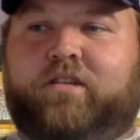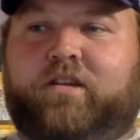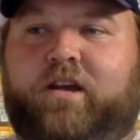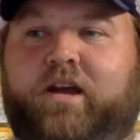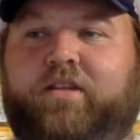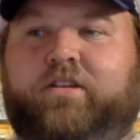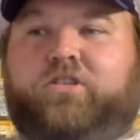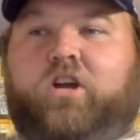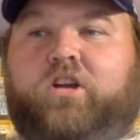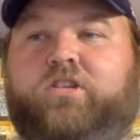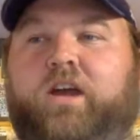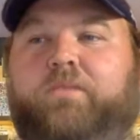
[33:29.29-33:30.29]
I think
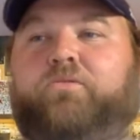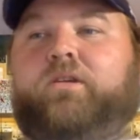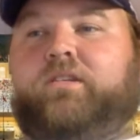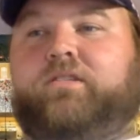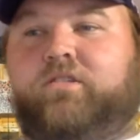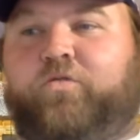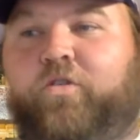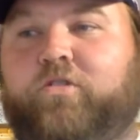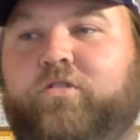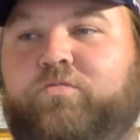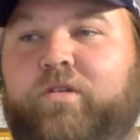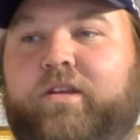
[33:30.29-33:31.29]
Josh Heupel gets his
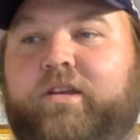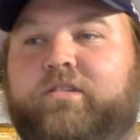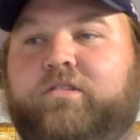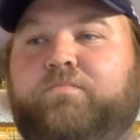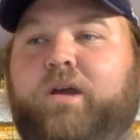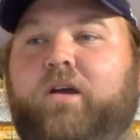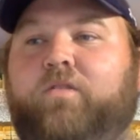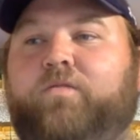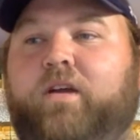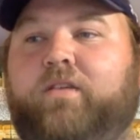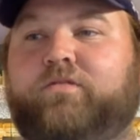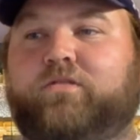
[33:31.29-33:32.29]
first win against a Power
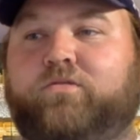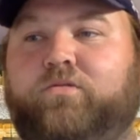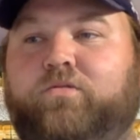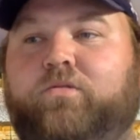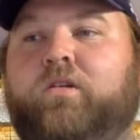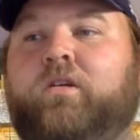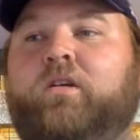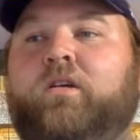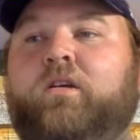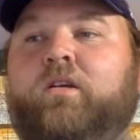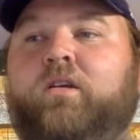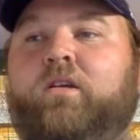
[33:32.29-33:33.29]
5 school
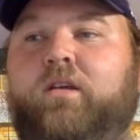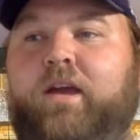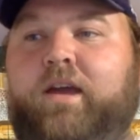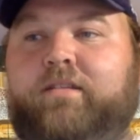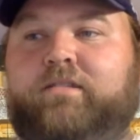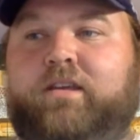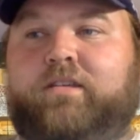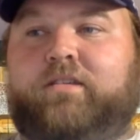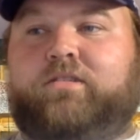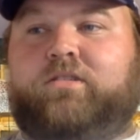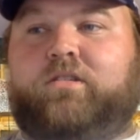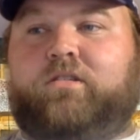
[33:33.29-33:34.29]
at
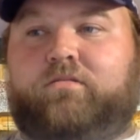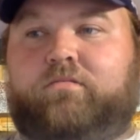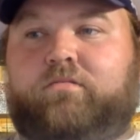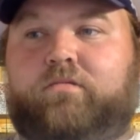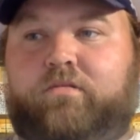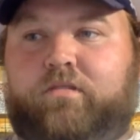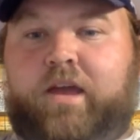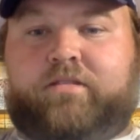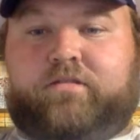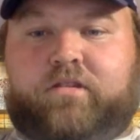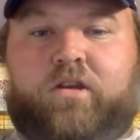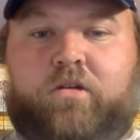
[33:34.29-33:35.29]
Tennessee
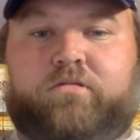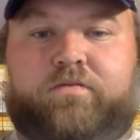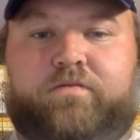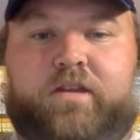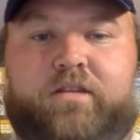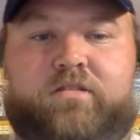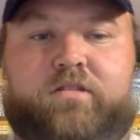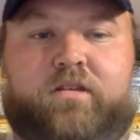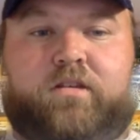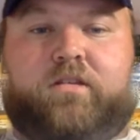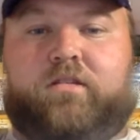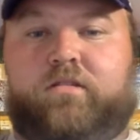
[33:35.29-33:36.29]
as the coach of
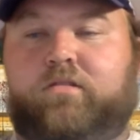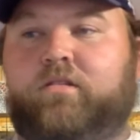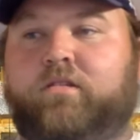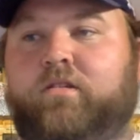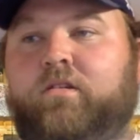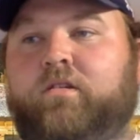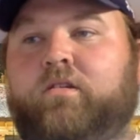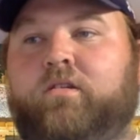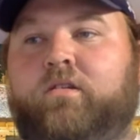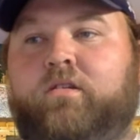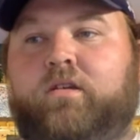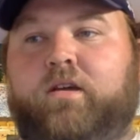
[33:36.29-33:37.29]
Tennessee
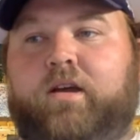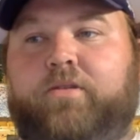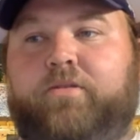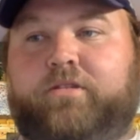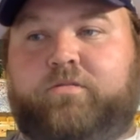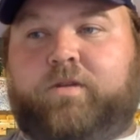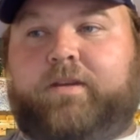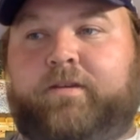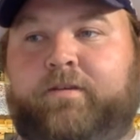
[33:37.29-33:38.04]
this week.